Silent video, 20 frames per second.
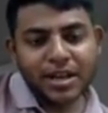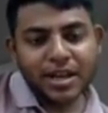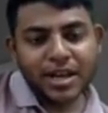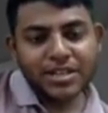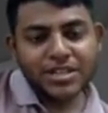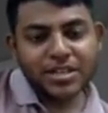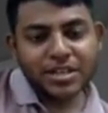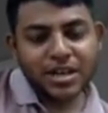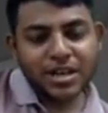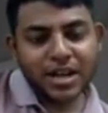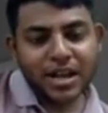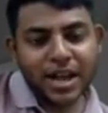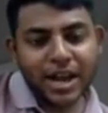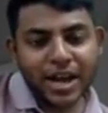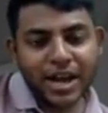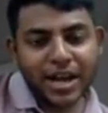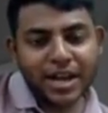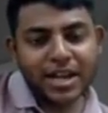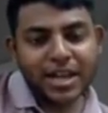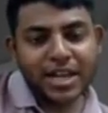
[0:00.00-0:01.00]
and
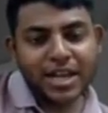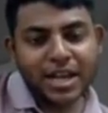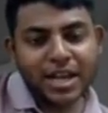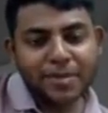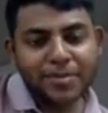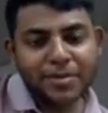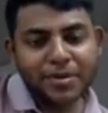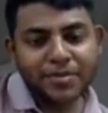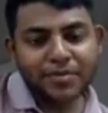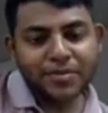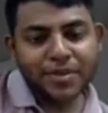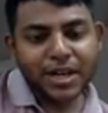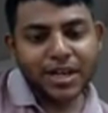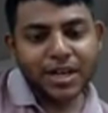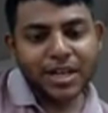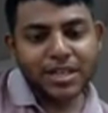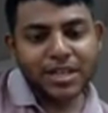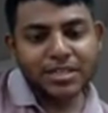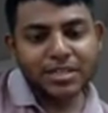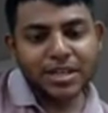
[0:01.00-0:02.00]
National
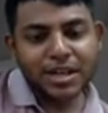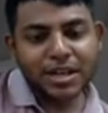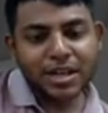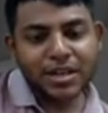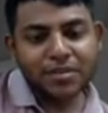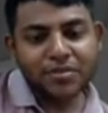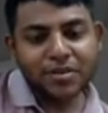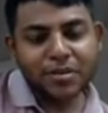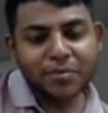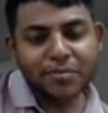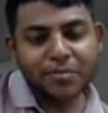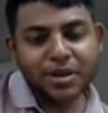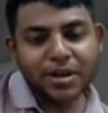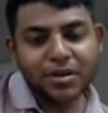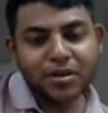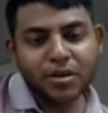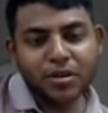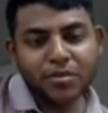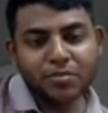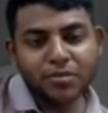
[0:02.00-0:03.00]
Handicapped Finance and
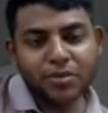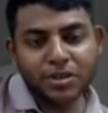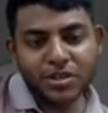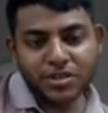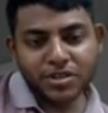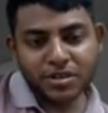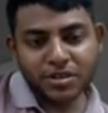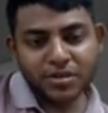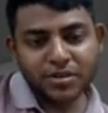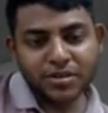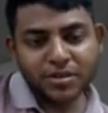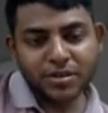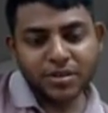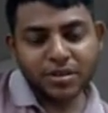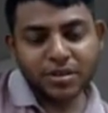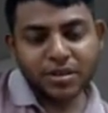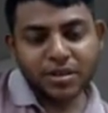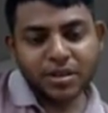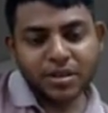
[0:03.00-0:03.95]
Development Corporation.